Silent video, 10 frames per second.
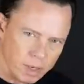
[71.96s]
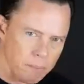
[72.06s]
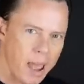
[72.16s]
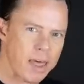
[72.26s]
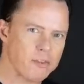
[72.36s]

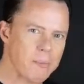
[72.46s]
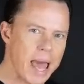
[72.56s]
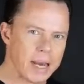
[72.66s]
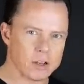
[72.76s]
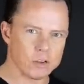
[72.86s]

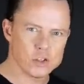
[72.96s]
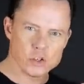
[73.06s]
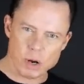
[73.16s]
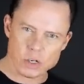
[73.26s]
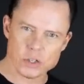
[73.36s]
mathematical,
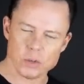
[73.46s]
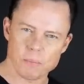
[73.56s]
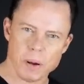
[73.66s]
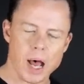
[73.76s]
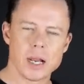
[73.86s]
structural
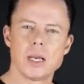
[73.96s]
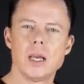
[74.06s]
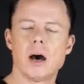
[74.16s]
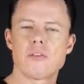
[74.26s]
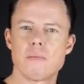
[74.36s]
part
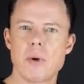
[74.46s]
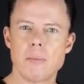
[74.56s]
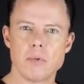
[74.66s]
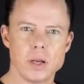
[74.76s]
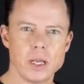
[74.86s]
of the
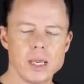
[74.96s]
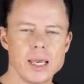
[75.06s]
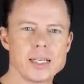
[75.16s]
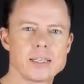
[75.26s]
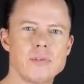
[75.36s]
memory
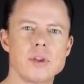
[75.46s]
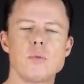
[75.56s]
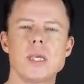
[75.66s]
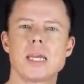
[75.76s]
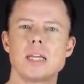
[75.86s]
is something
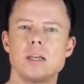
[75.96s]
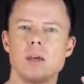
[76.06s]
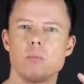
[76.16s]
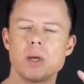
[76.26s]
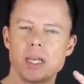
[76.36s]
we
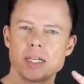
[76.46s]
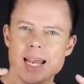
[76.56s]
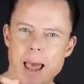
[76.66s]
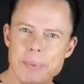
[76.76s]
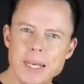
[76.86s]
can
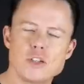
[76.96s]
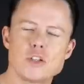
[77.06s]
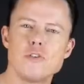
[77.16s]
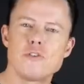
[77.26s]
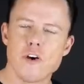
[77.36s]
tap
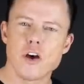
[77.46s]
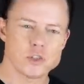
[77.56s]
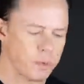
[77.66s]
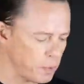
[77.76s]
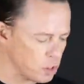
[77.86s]
into
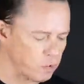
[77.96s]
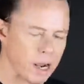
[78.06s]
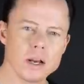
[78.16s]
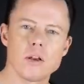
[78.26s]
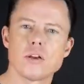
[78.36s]
first when we're
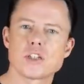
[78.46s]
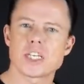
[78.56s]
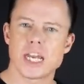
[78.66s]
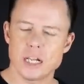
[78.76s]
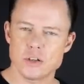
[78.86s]
trying to learn
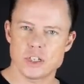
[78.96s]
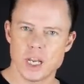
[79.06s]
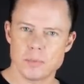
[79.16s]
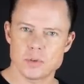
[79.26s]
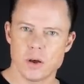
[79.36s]
scale
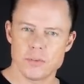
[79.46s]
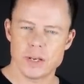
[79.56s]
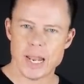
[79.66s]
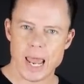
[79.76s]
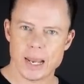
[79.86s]
shapes on
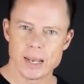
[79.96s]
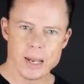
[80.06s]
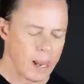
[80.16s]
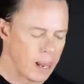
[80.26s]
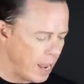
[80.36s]
the neck.
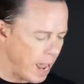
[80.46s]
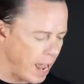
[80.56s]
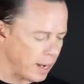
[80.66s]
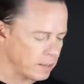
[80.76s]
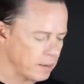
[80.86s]

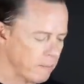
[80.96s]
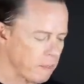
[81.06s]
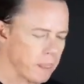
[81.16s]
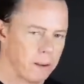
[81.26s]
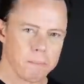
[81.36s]
And
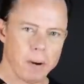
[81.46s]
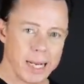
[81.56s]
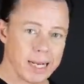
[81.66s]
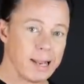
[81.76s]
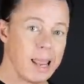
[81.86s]

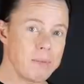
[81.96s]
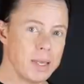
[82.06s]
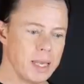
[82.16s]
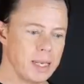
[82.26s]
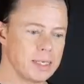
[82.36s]
my claim
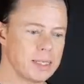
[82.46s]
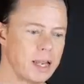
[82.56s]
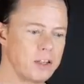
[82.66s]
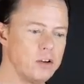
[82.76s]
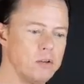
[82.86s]
here is
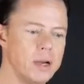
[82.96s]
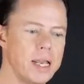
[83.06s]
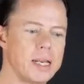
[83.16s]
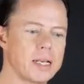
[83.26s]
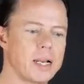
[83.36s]
that you,
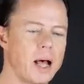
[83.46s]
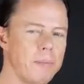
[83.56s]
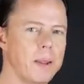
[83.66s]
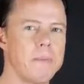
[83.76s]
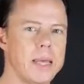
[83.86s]
in a
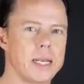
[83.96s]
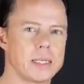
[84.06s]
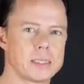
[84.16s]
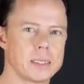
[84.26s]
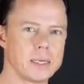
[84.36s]
couple of
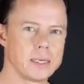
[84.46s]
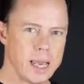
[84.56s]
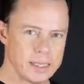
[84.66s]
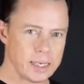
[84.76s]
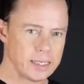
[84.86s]
minutes,
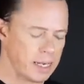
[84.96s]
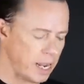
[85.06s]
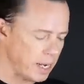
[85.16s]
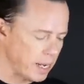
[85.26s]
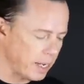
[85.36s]
as I
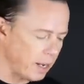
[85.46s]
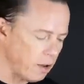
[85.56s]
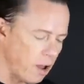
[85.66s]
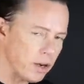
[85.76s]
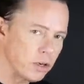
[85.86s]
said,
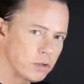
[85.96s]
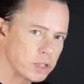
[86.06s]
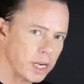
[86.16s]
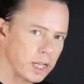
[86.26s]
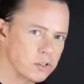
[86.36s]
can learn a new
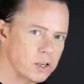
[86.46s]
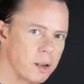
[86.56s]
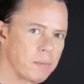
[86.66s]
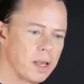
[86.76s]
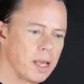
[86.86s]
scale
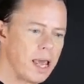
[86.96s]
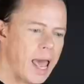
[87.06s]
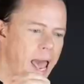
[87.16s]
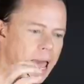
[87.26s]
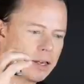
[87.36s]
shape
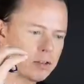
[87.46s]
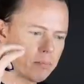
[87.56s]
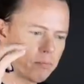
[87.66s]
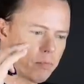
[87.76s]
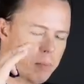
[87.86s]
and
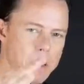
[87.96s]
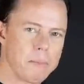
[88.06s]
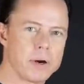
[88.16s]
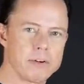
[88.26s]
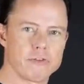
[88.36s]

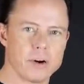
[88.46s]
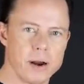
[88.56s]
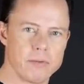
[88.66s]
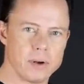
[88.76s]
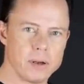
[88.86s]
remember it
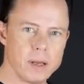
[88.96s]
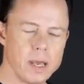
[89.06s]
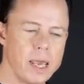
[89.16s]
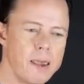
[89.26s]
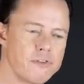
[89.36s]
forever
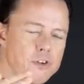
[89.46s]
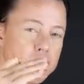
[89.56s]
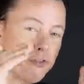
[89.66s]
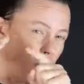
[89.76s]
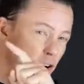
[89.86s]
if you
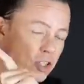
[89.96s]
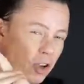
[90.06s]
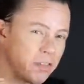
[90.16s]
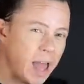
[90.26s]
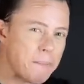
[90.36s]
focus
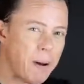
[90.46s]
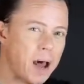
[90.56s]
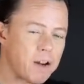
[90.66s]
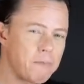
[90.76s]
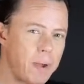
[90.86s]
on that
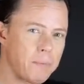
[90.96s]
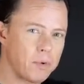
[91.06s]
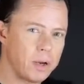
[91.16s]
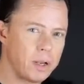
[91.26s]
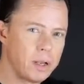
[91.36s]
part of
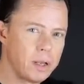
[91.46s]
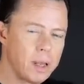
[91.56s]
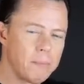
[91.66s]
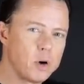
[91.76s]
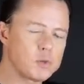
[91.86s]
memory.
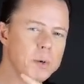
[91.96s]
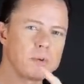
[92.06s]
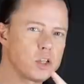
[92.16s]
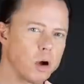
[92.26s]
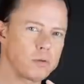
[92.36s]
Most
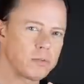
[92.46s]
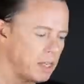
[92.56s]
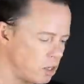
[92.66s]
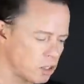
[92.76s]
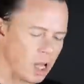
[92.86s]
people don't.
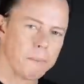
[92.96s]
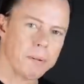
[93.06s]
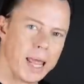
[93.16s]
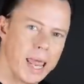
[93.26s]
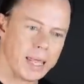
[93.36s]
They just start
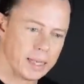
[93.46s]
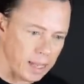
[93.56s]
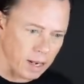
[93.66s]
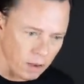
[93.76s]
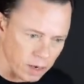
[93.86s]
playing it.
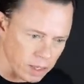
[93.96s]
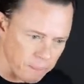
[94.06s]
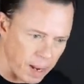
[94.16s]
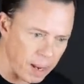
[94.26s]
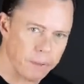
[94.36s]
They look at the
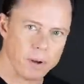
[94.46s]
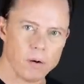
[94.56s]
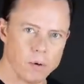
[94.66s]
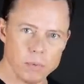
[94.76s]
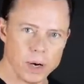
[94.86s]
paper
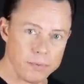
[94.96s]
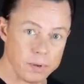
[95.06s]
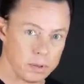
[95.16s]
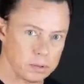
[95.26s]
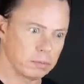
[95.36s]
or
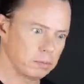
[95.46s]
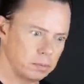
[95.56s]
whatever